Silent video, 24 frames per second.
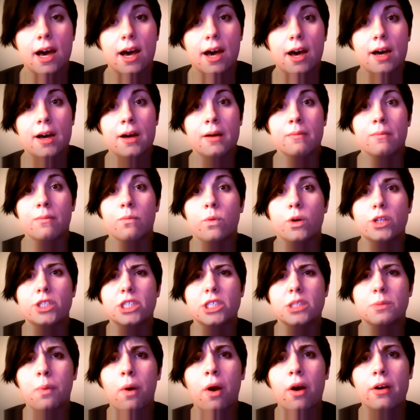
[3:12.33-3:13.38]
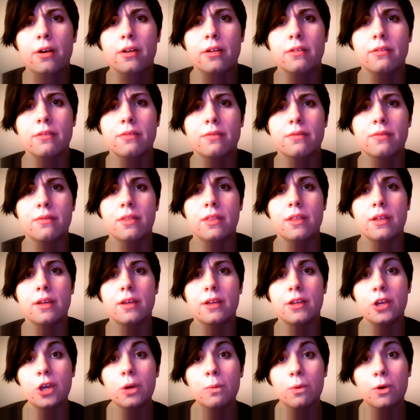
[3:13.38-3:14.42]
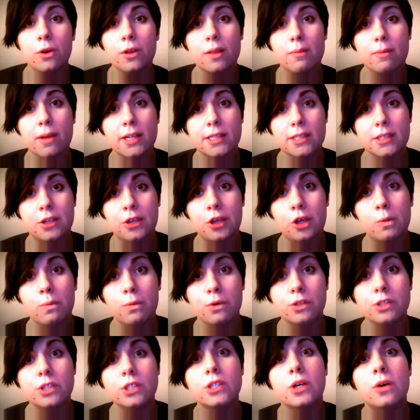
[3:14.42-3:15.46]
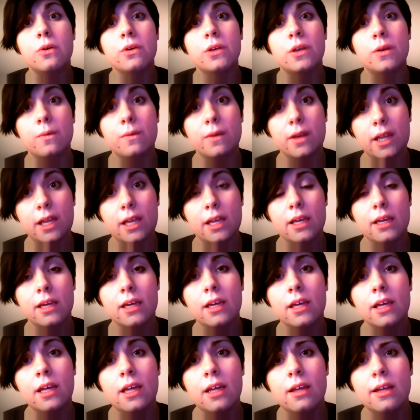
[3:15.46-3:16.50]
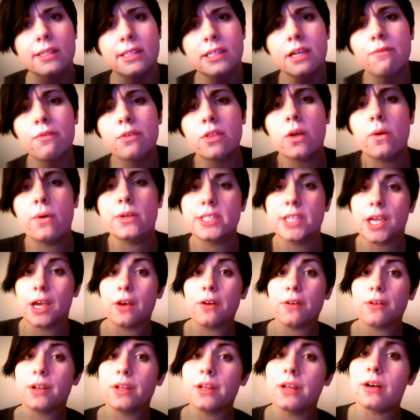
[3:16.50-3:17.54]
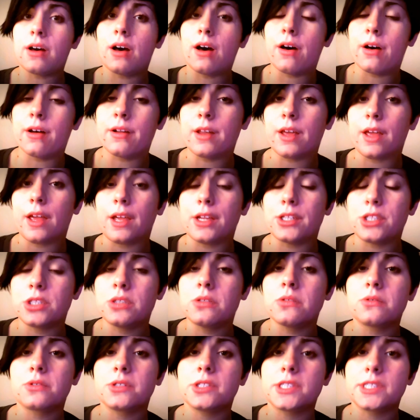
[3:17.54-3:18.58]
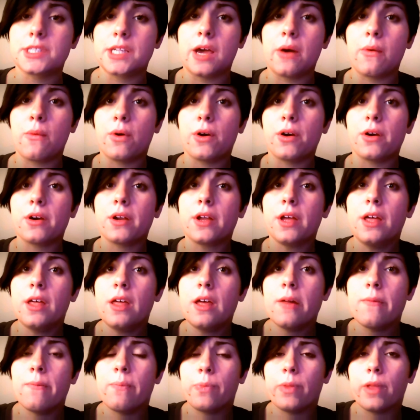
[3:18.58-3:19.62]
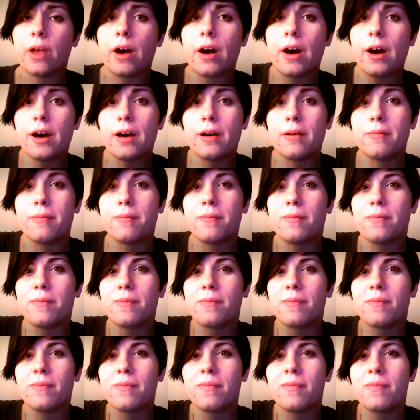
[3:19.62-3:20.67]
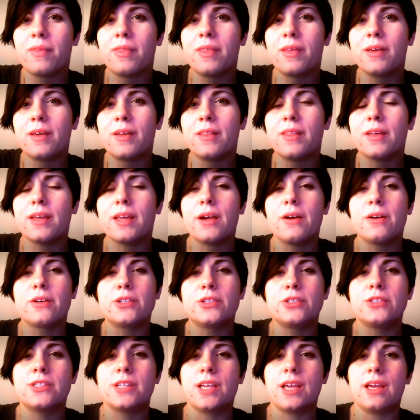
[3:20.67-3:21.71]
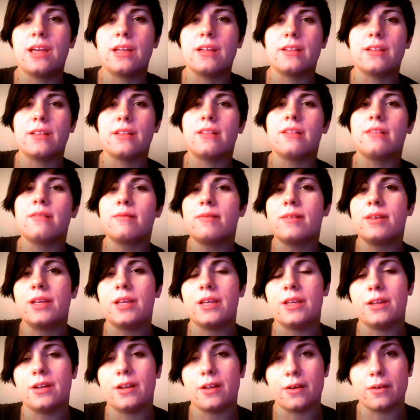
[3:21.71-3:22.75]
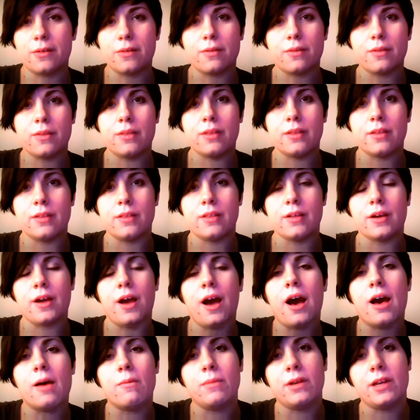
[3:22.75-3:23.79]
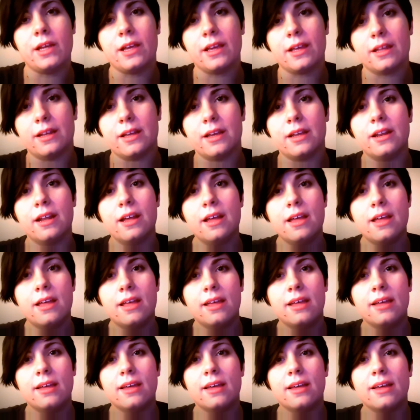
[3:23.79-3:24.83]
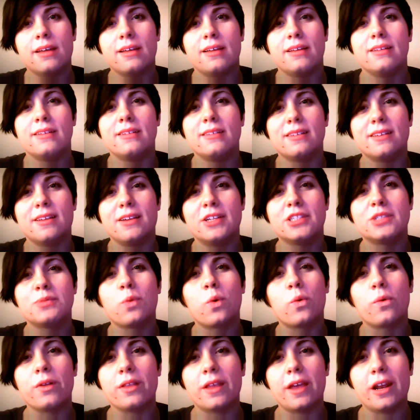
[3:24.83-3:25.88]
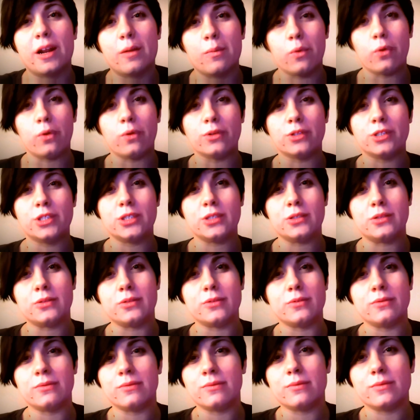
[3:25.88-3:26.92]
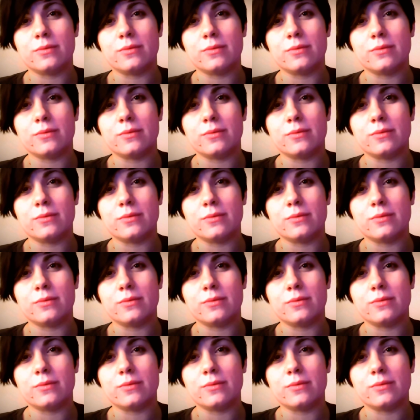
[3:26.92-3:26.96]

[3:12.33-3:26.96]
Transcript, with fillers: um, which is part of the humor that makes the humor so unique. Is even though it's airing on a children's network, um, the the characters and you know the the comedy in it uh, is more relatable to